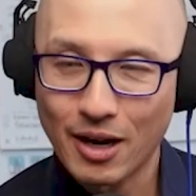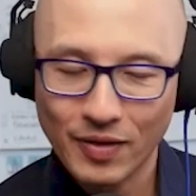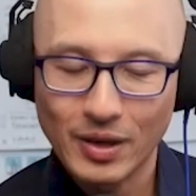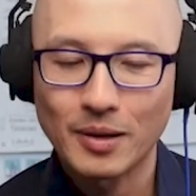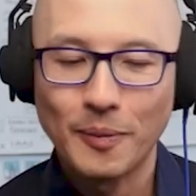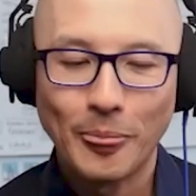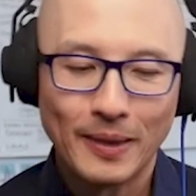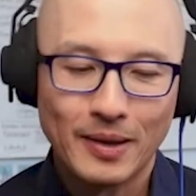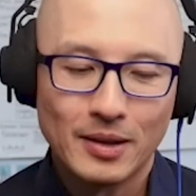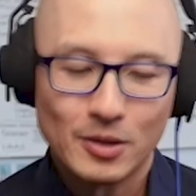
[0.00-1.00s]
of here.
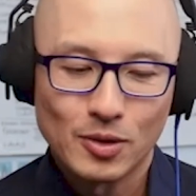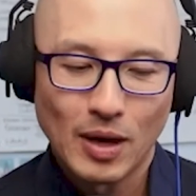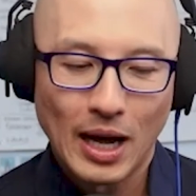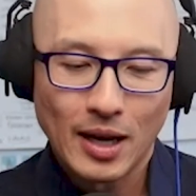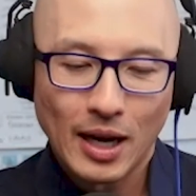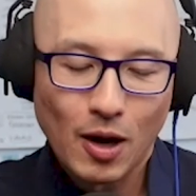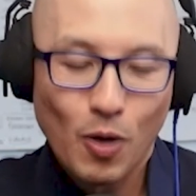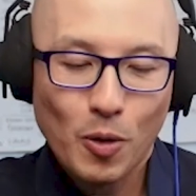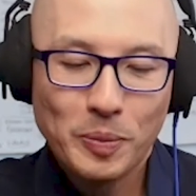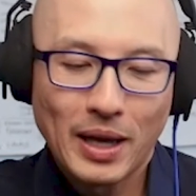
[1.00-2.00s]
So I
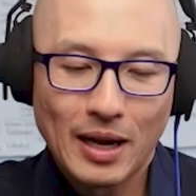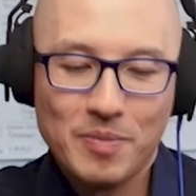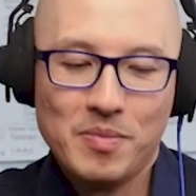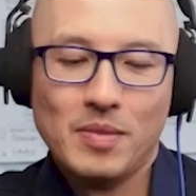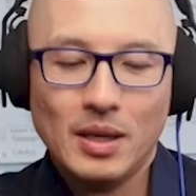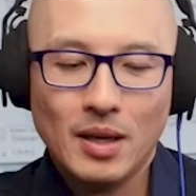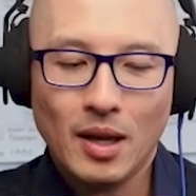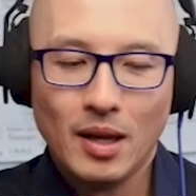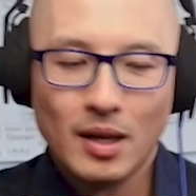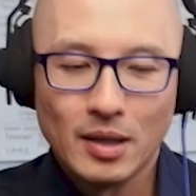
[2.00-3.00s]
hope that
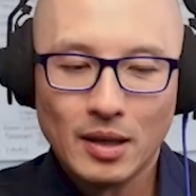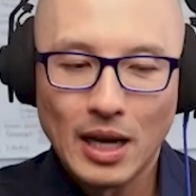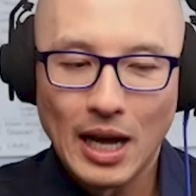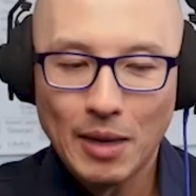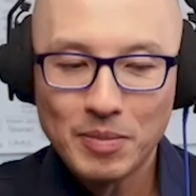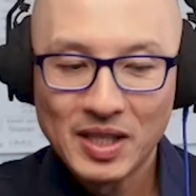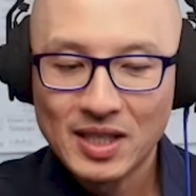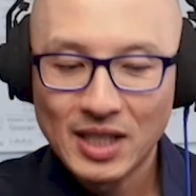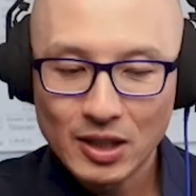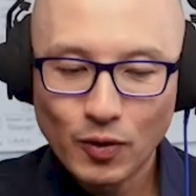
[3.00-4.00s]
I'm
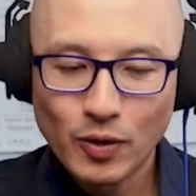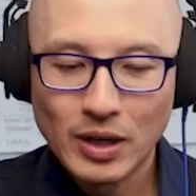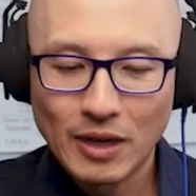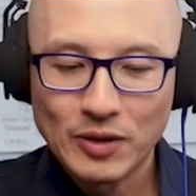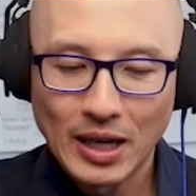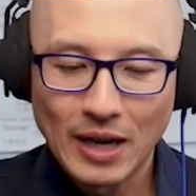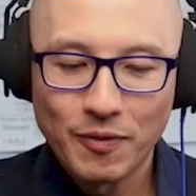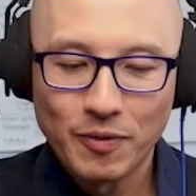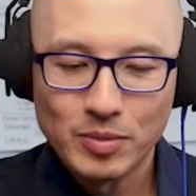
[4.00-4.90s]
successful enough to have